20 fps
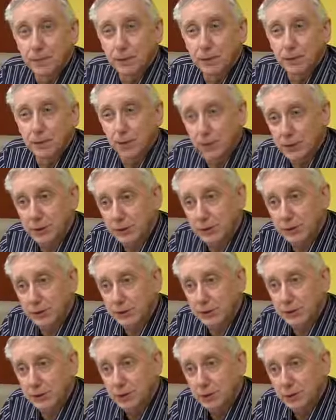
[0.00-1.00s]
The risk
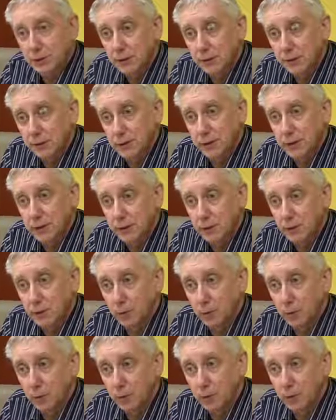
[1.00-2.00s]
is that you
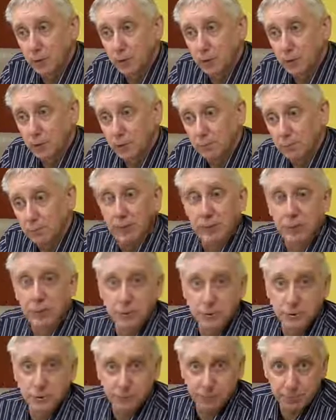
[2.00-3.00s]
will be
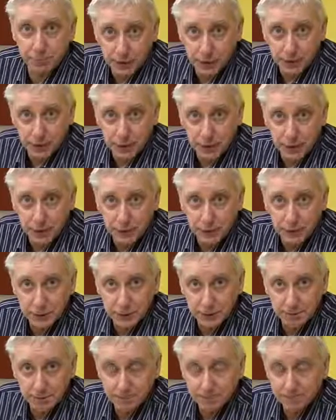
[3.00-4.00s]
accused of patronising
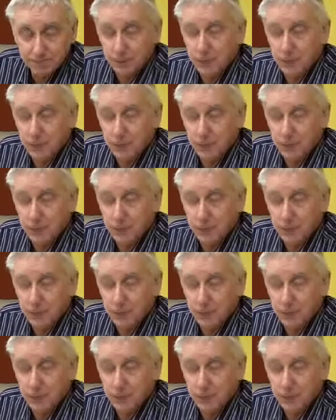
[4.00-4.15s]
them.